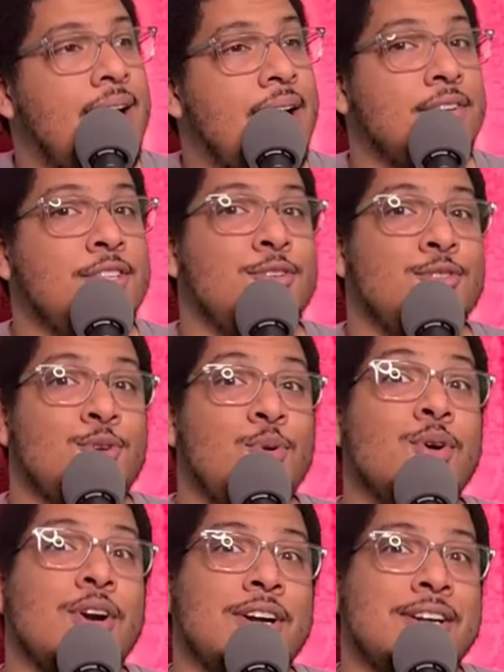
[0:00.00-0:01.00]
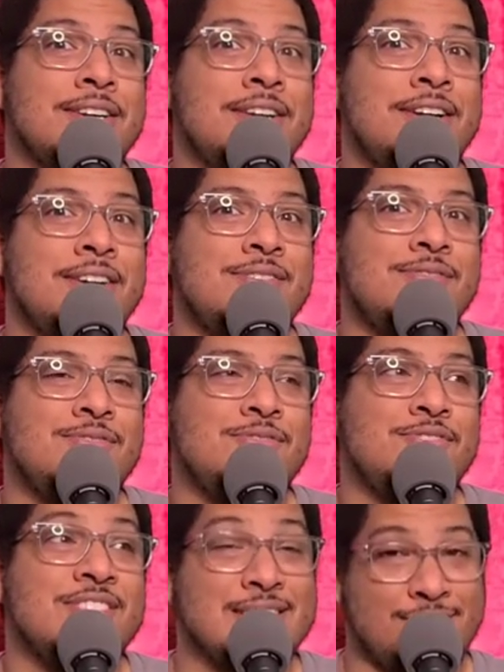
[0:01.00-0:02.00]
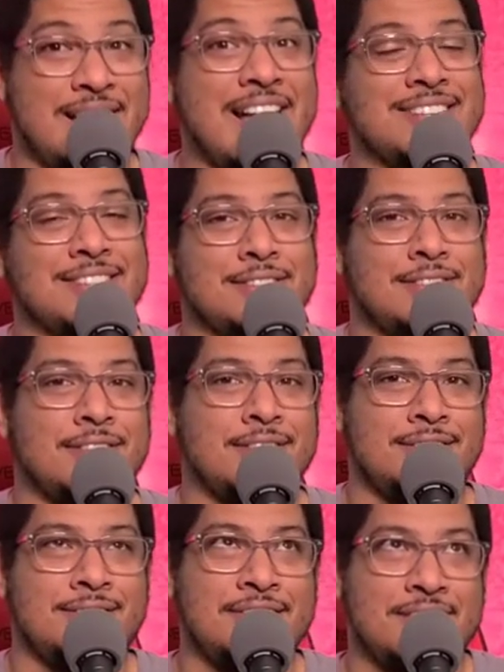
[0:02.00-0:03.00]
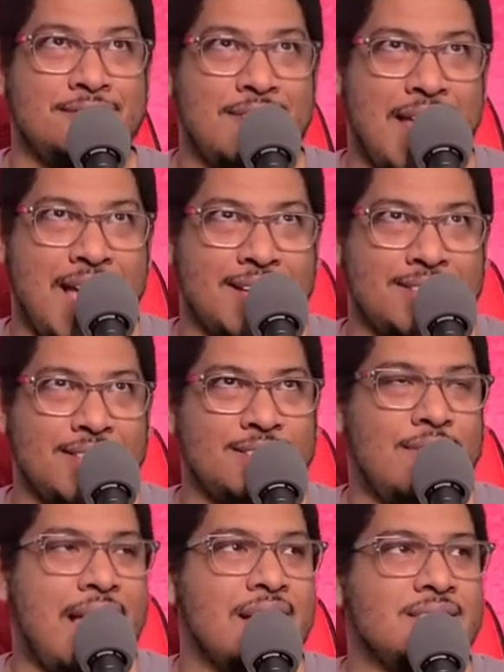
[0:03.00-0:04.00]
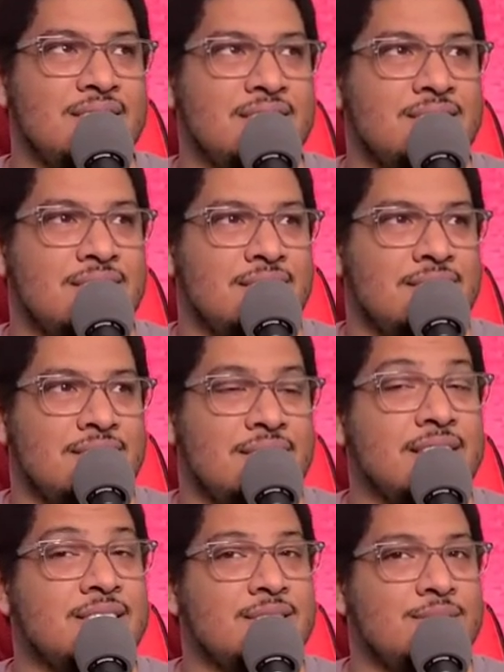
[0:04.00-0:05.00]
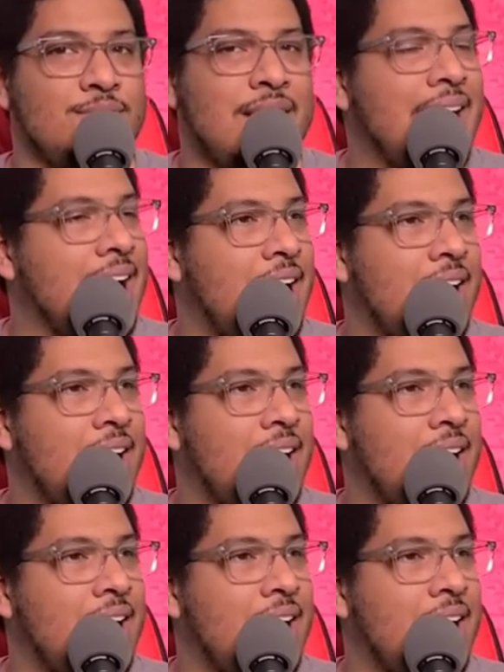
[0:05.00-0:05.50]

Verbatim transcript: have a little tour of Six Flags's Six Flag Six Flags's Six Flag